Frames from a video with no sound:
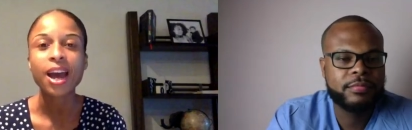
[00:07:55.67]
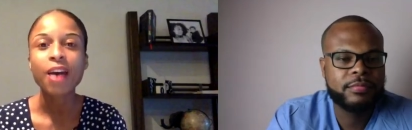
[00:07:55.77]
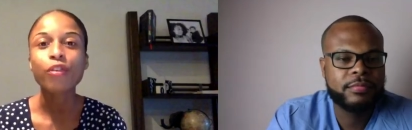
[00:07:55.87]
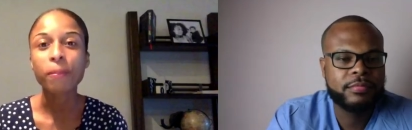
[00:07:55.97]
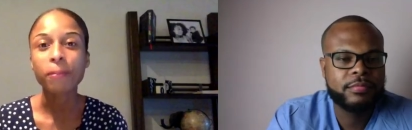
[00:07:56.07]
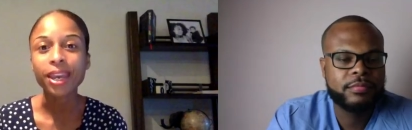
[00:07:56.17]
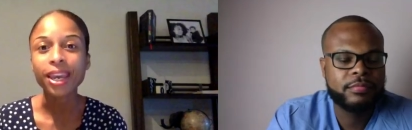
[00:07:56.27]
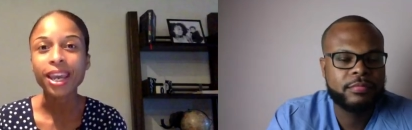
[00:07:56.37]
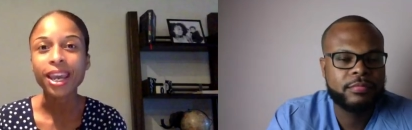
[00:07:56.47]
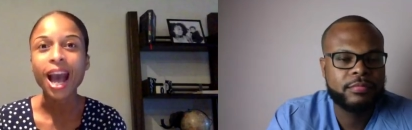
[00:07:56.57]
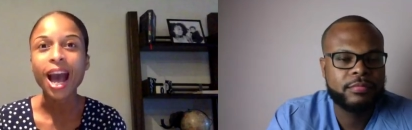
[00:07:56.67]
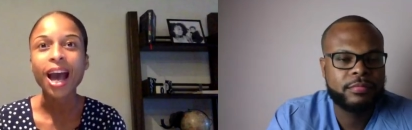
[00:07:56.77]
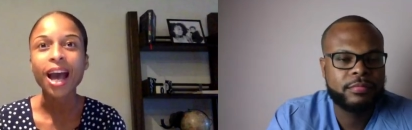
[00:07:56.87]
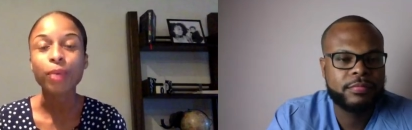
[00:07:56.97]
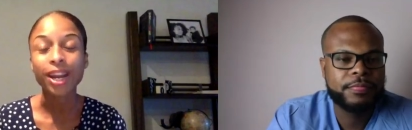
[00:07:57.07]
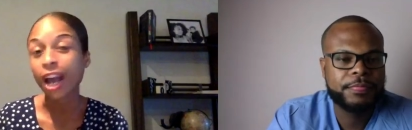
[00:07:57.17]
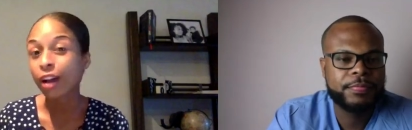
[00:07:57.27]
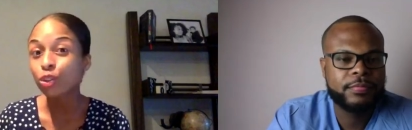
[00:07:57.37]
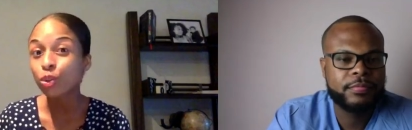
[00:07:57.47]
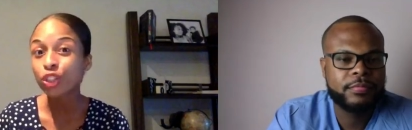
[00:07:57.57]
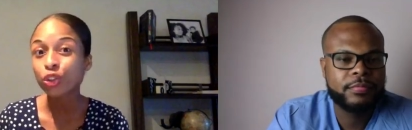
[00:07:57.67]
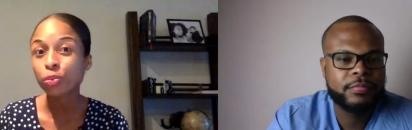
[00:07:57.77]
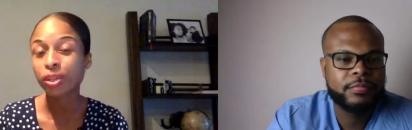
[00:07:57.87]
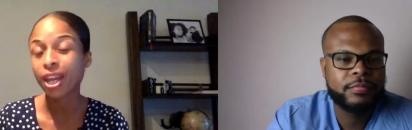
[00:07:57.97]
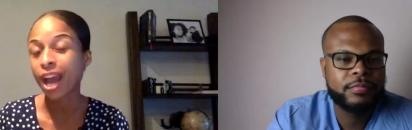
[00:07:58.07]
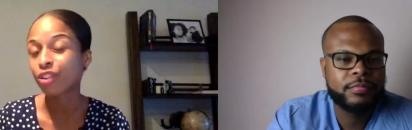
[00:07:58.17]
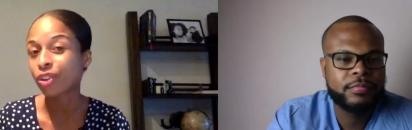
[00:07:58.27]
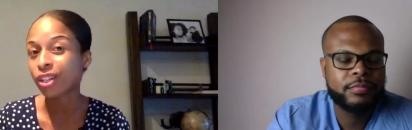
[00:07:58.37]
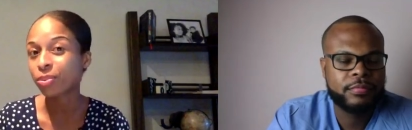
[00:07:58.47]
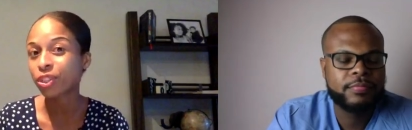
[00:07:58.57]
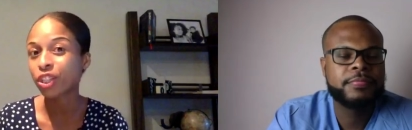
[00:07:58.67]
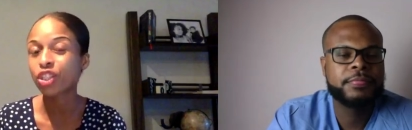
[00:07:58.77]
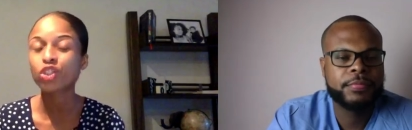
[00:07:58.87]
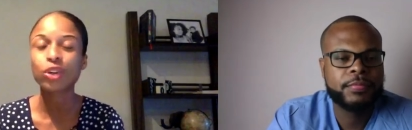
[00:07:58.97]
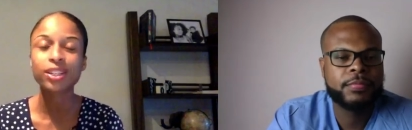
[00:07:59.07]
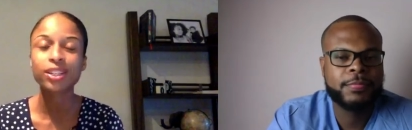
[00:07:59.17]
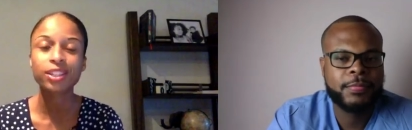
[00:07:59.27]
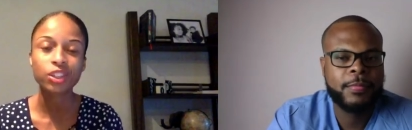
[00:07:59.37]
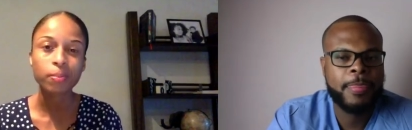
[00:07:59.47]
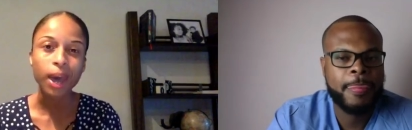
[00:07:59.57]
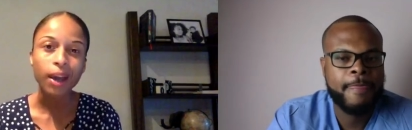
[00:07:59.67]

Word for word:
Speaker 1: for me, I'm right now doing general pediatrics, which I just transitioned back